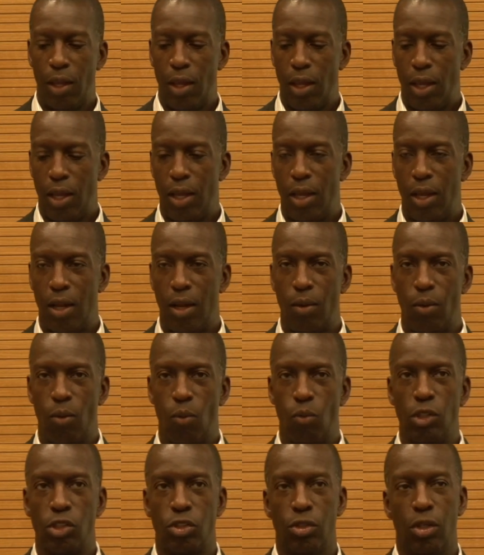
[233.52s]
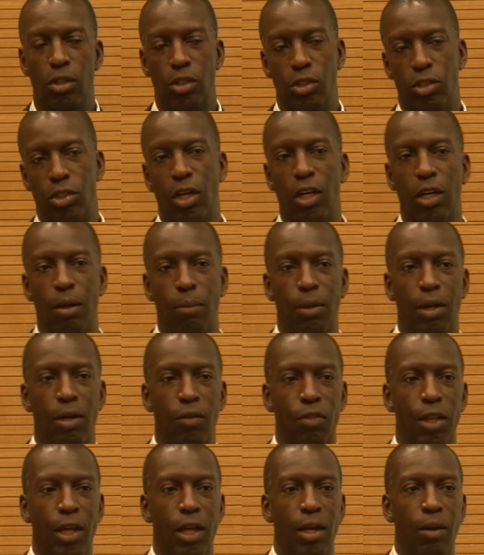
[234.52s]
and we started to talk
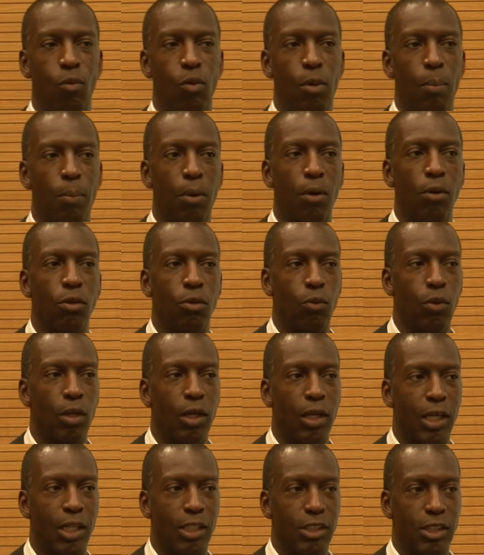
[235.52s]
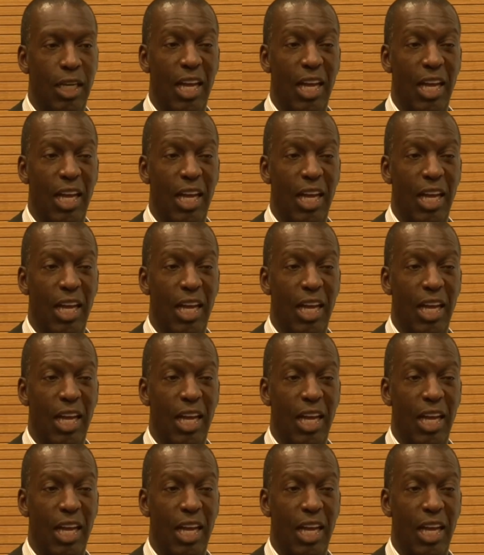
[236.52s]
about that, and we both realized.